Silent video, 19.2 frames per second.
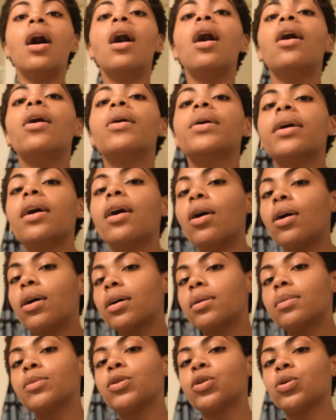Oh yeah,
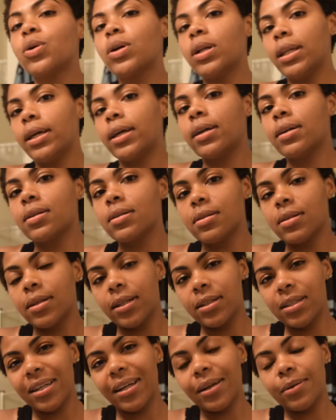arms or legs, and
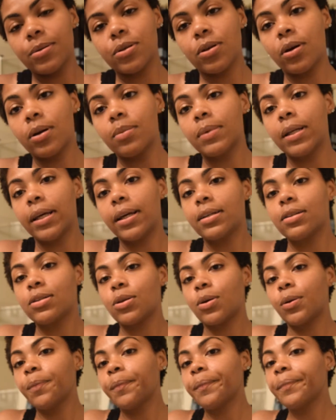today was arm day,
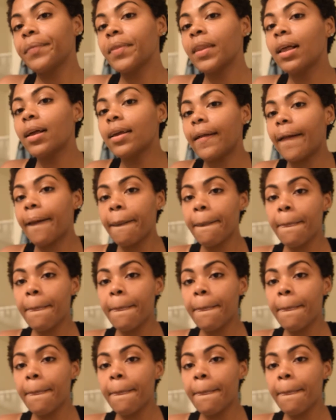so yeah.